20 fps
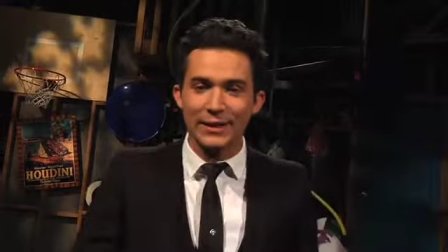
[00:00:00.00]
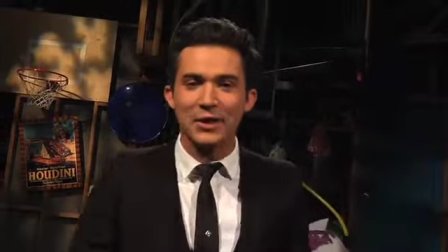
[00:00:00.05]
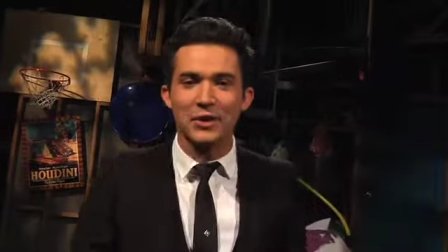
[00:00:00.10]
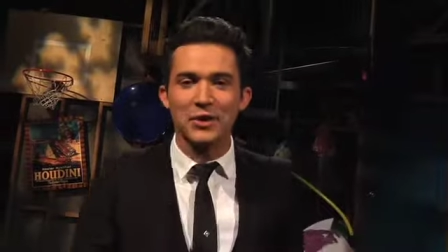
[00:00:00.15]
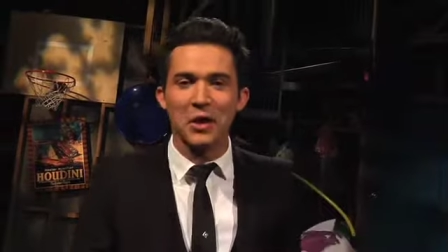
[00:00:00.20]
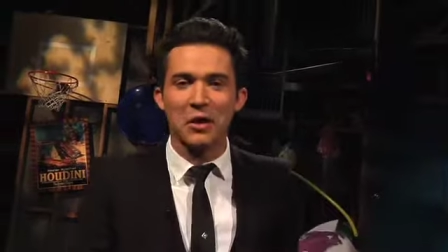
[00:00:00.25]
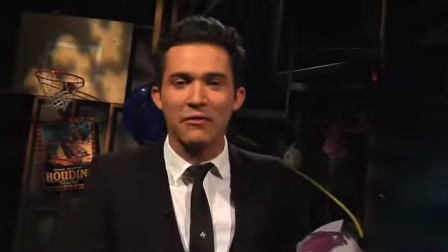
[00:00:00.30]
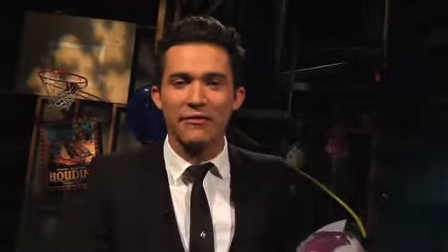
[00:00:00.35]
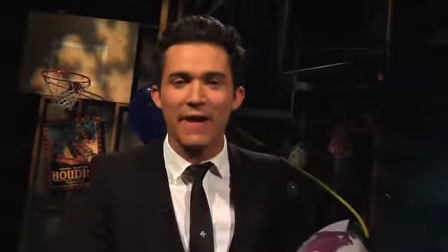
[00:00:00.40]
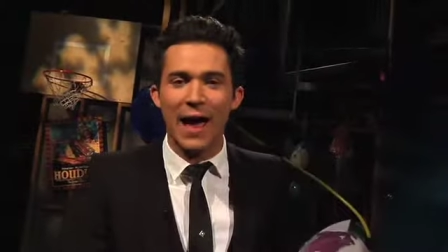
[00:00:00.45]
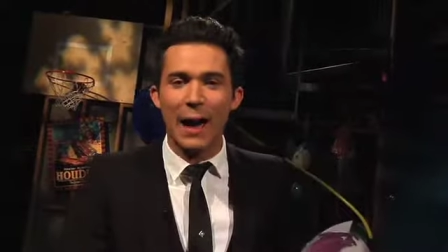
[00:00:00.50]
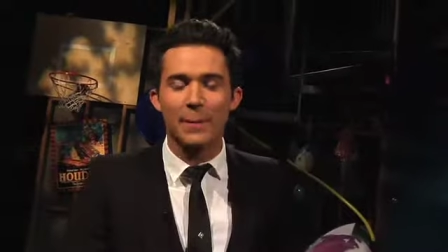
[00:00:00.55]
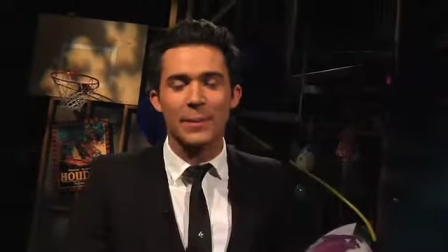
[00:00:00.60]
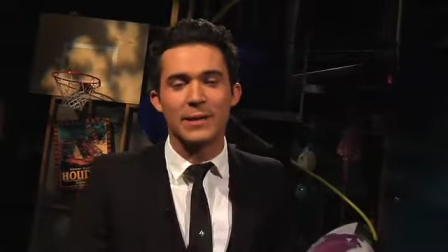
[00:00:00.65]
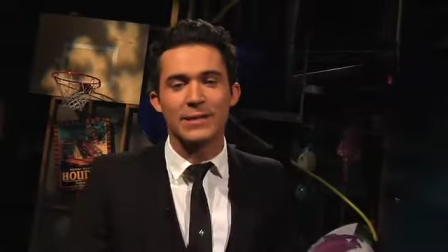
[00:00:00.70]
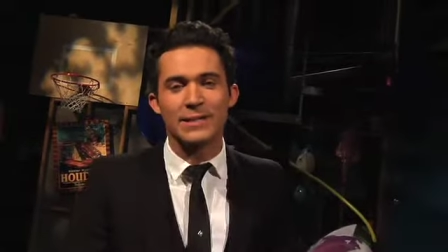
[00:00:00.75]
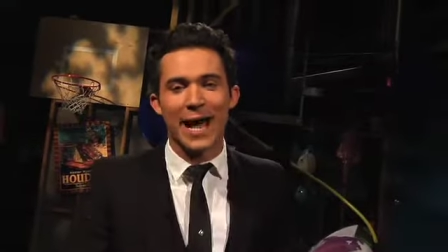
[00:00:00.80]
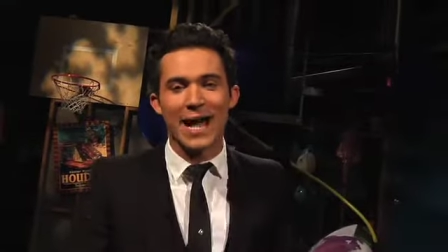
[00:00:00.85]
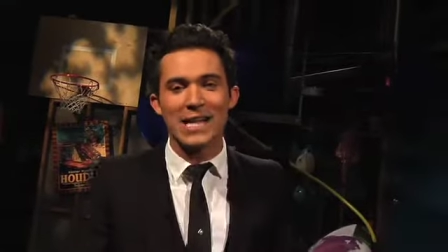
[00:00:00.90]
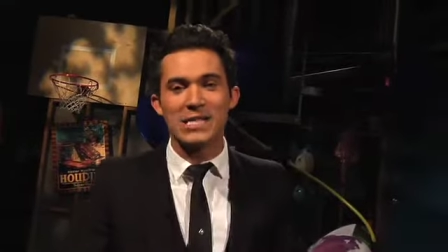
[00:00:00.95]
little known fact,
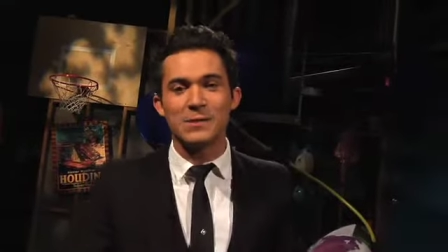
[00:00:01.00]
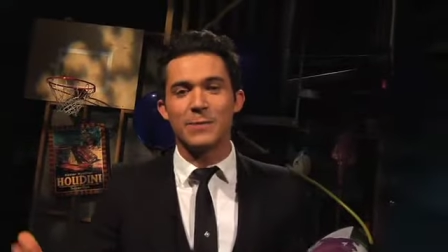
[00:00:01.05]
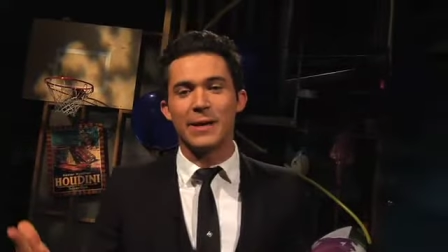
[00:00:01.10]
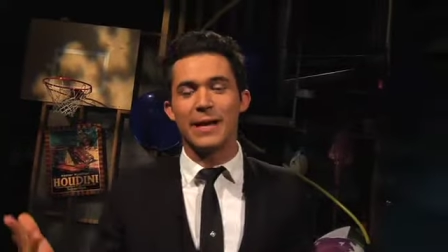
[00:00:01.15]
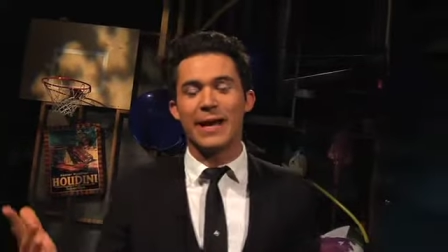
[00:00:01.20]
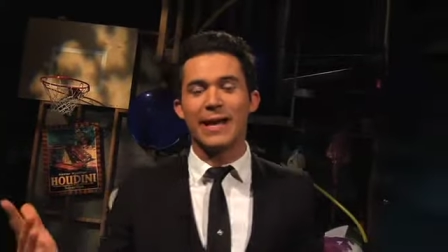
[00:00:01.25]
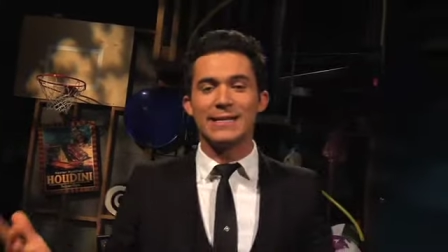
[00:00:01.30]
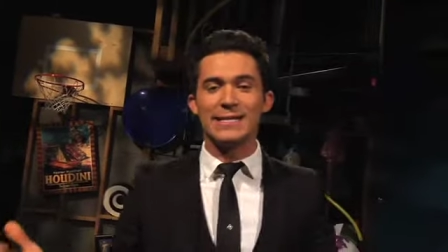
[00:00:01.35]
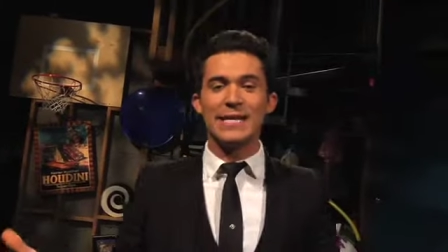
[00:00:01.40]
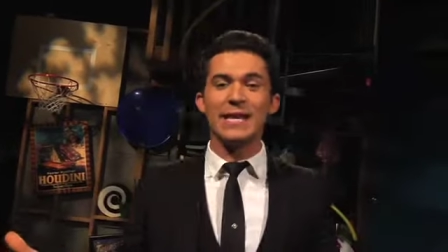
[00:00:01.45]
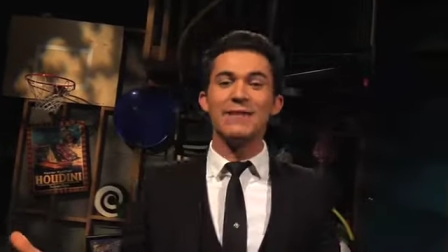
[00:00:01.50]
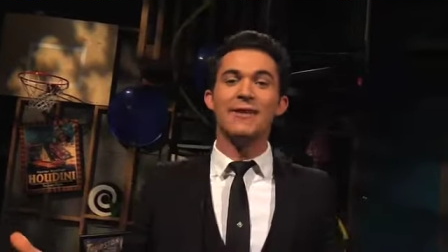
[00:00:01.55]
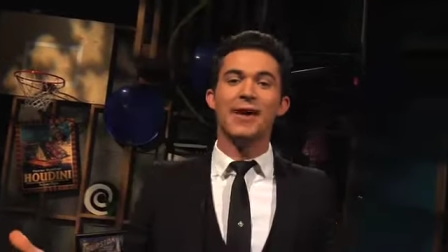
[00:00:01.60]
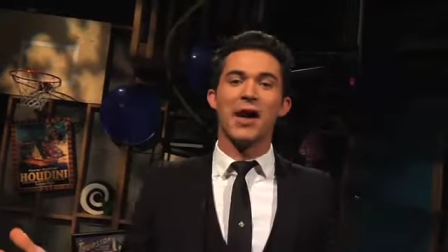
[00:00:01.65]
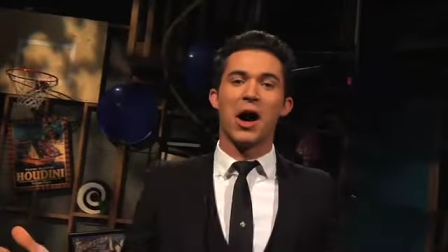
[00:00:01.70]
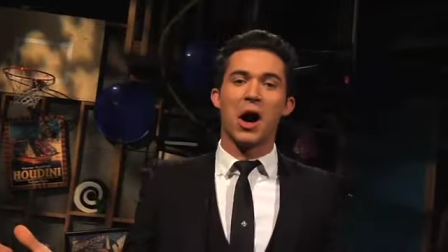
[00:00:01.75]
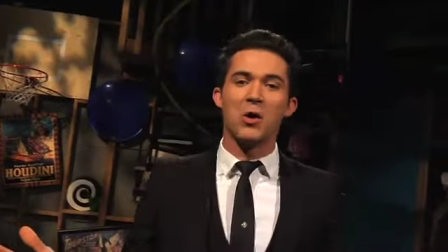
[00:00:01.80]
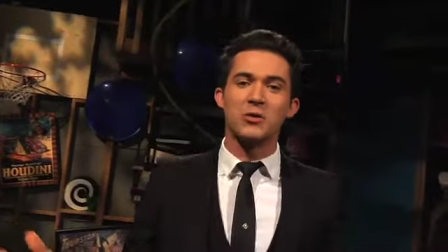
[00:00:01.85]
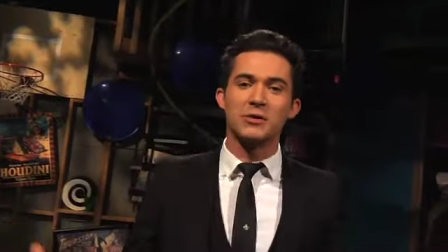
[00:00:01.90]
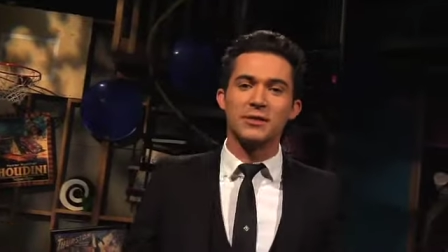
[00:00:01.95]
besides being a
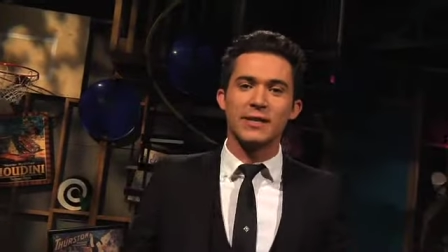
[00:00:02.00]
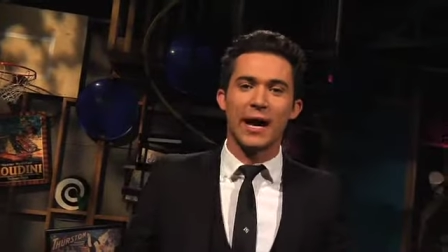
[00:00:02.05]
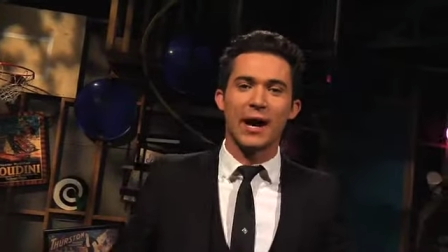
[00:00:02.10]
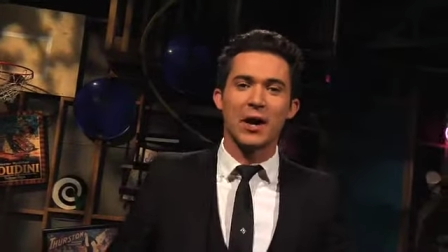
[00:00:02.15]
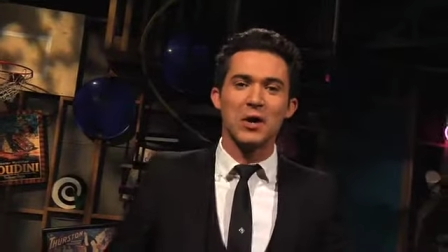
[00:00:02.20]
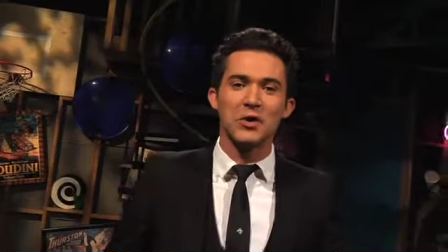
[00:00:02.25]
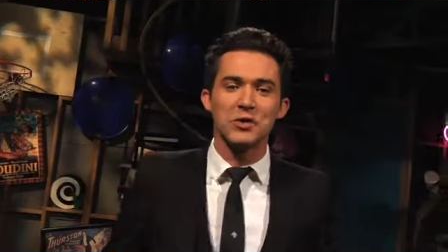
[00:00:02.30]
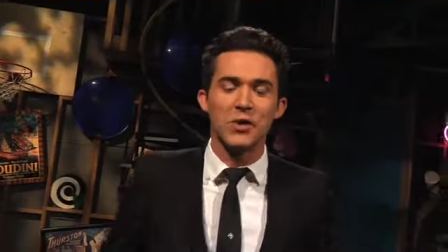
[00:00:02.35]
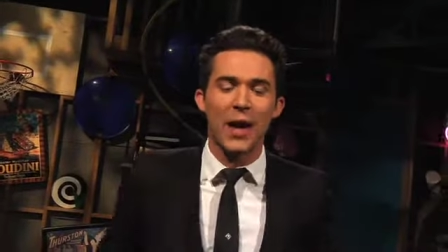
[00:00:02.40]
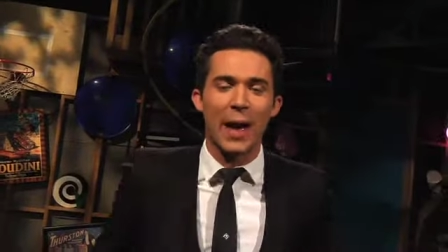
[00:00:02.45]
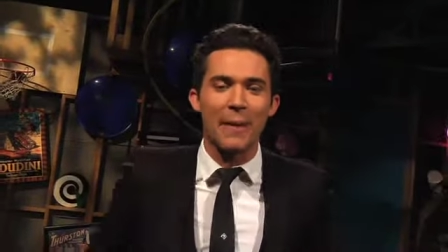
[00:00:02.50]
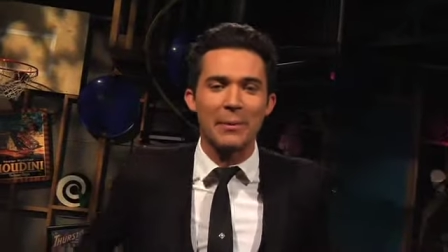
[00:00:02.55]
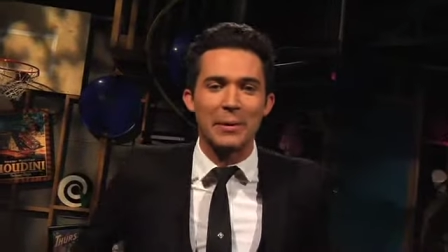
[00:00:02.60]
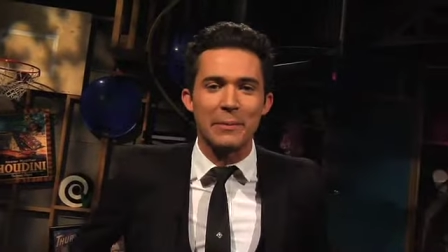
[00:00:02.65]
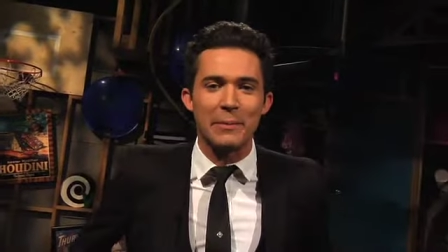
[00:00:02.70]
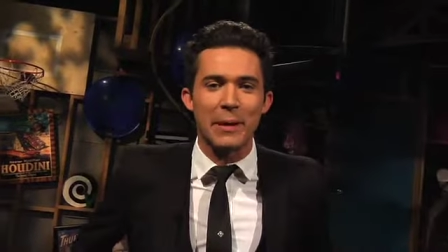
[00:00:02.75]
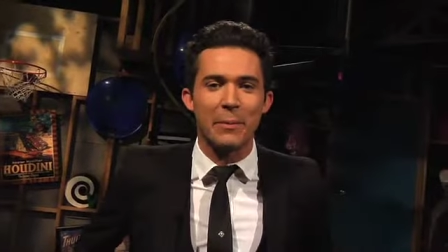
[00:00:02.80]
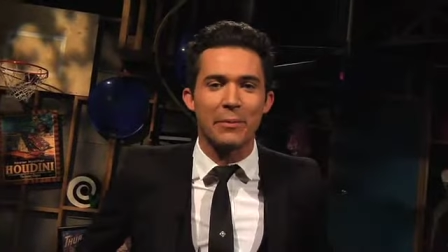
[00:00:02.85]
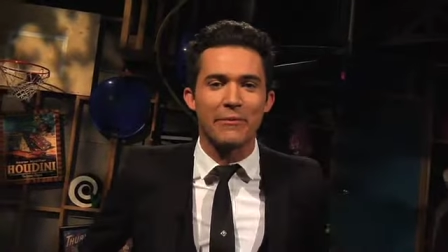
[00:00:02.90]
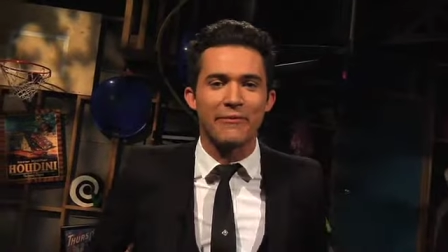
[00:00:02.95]
TV host, I also happen to
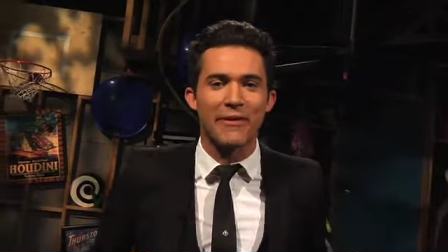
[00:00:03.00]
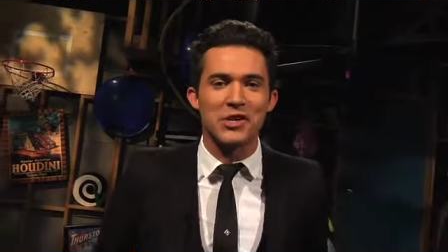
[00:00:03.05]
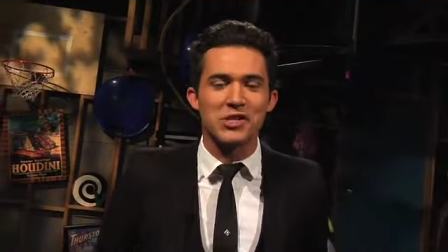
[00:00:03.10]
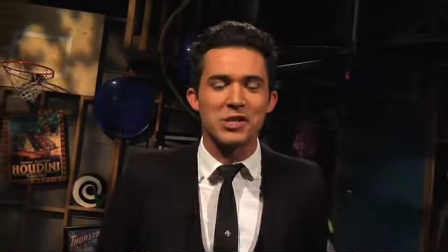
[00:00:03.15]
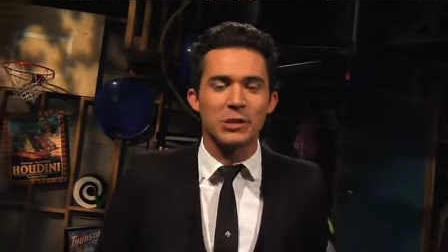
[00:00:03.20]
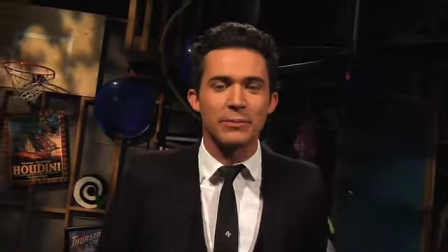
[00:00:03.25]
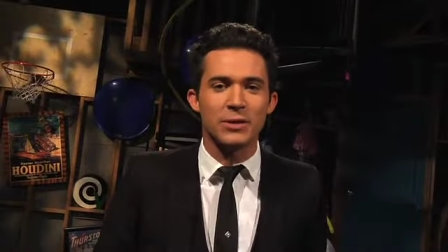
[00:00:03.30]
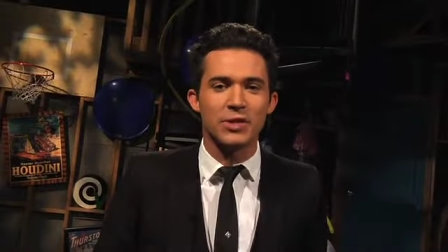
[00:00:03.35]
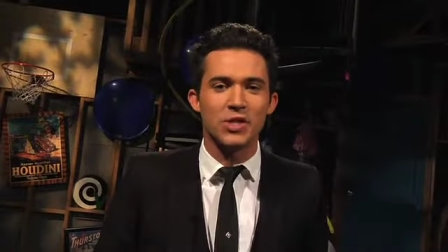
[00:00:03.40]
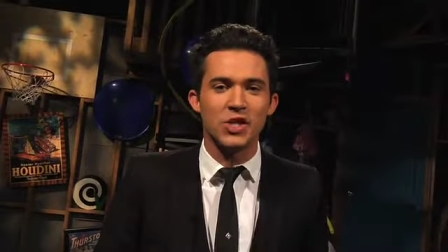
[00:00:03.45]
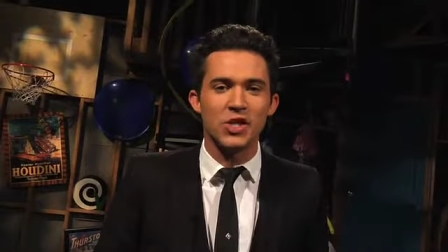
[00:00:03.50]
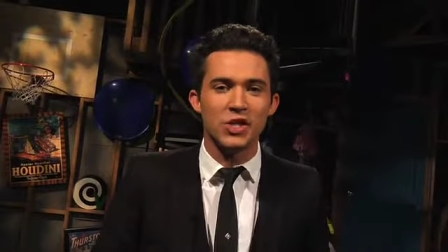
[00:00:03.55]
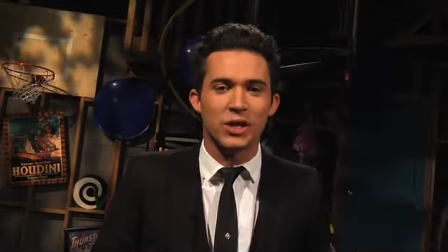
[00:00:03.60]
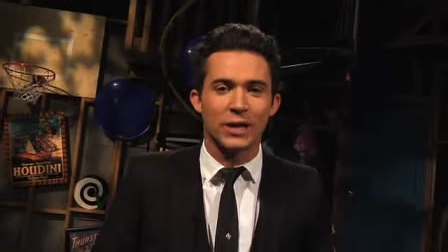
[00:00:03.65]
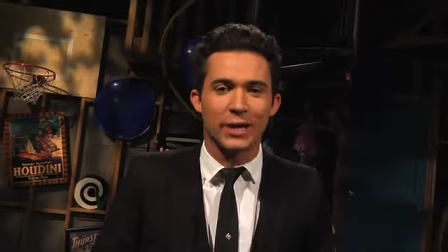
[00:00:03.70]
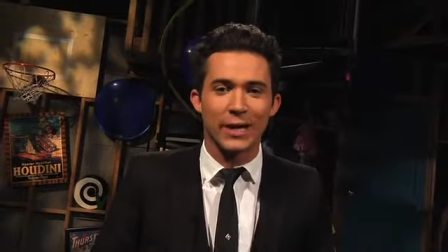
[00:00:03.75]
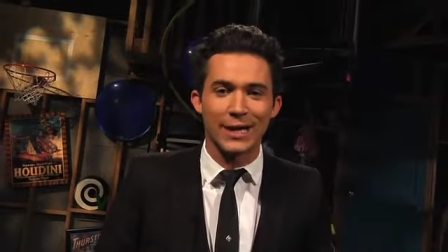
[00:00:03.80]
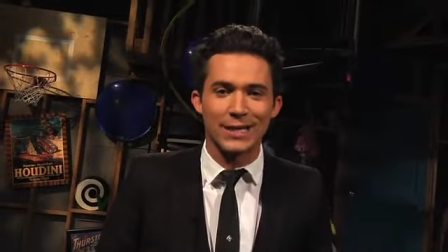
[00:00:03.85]
be a professional magician.